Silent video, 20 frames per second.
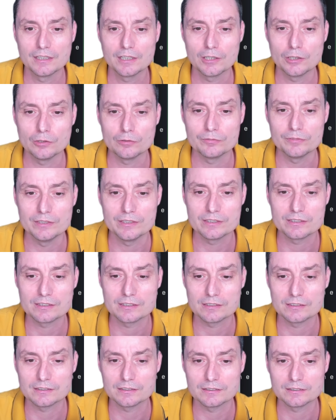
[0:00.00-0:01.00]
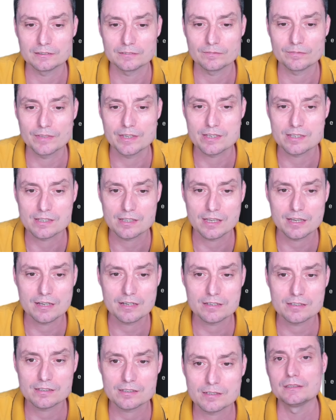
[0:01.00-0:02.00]
all of these
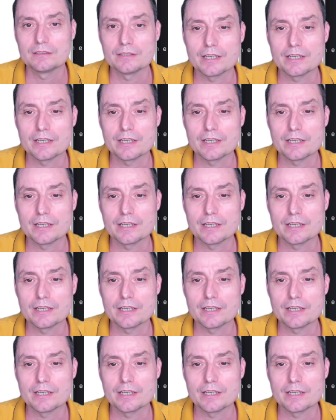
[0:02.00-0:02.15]
things.